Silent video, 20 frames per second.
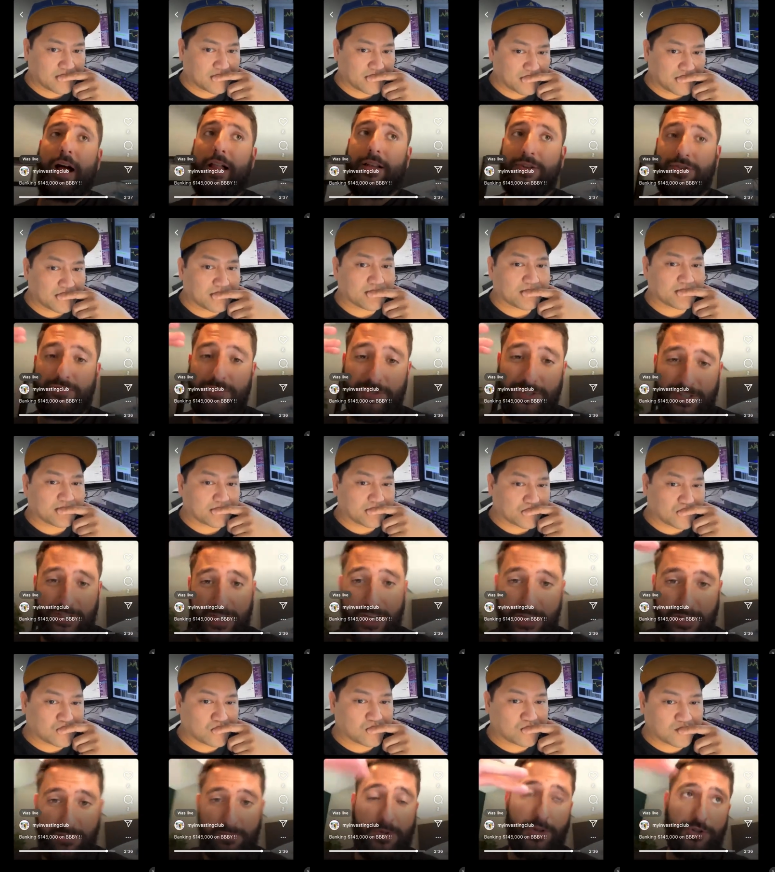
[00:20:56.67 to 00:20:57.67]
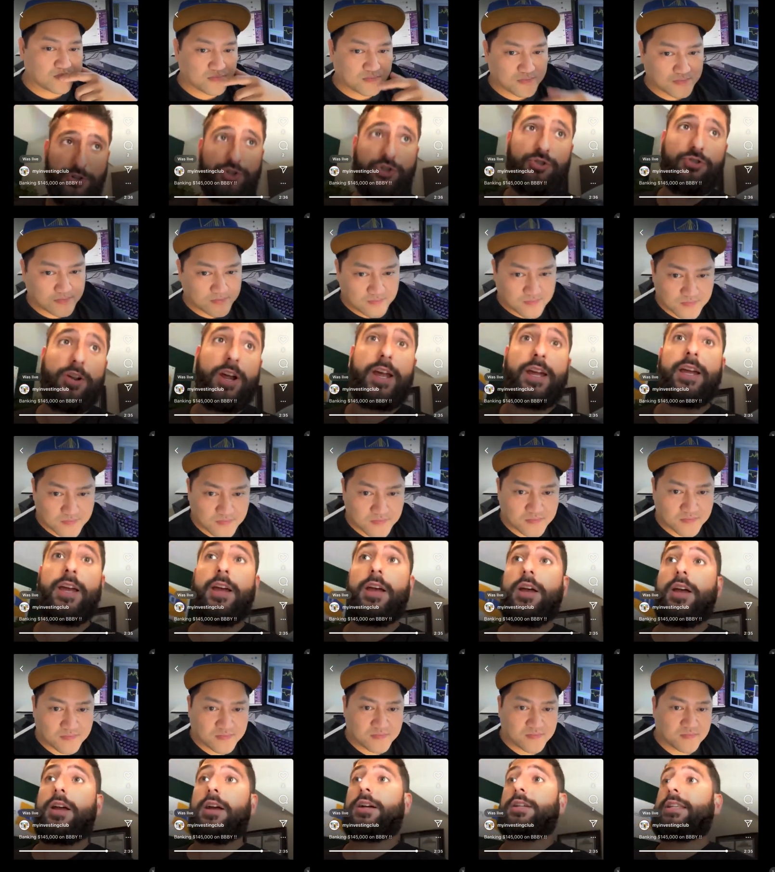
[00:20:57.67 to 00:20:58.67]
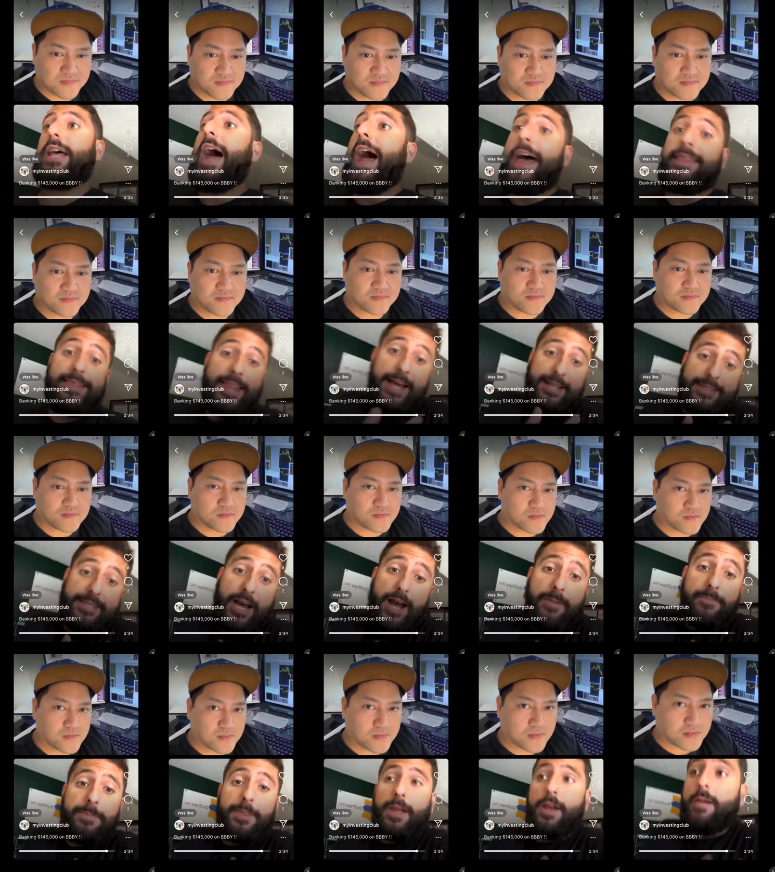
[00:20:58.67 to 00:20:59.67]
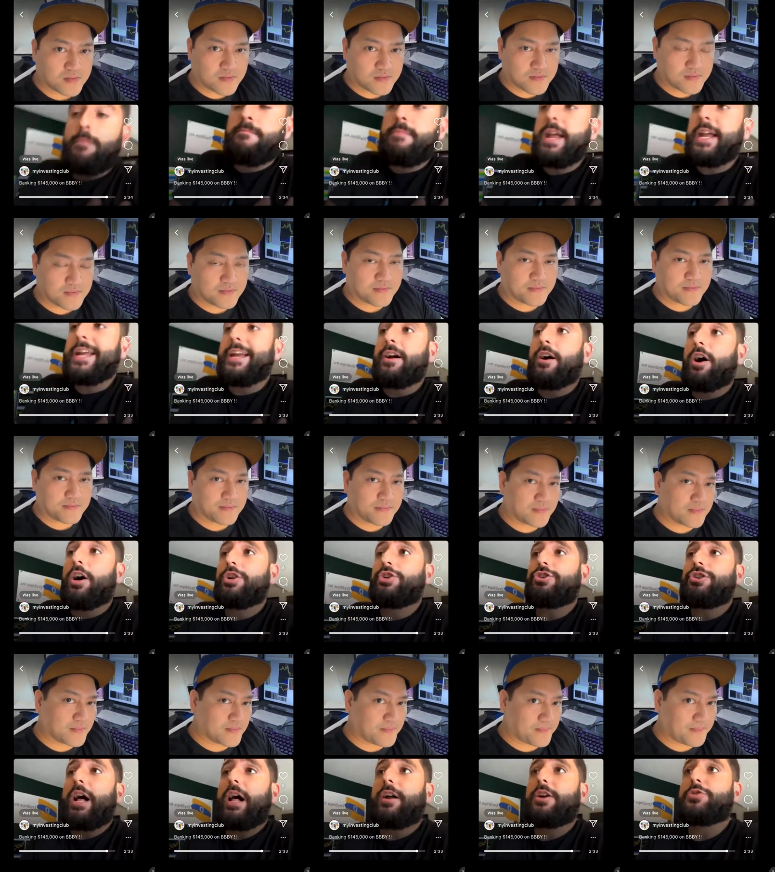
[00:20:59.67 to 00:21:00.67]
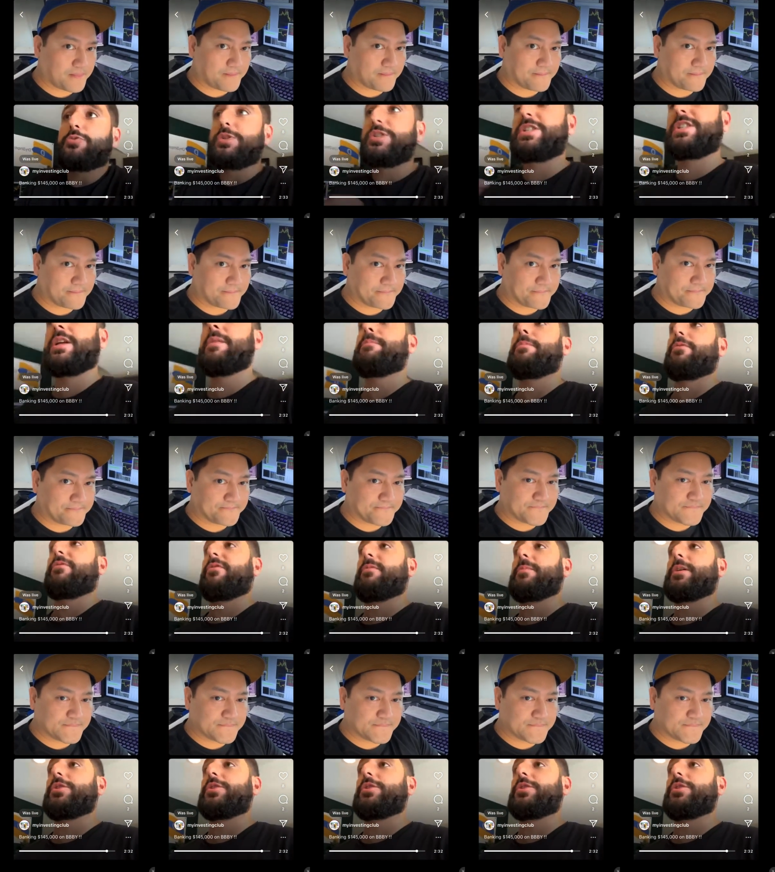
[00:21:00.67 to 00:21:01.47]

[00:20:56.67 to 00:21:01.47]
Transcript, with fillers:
Speaker 1: for 6 months straight, because at that time, making $100 was simple for me. So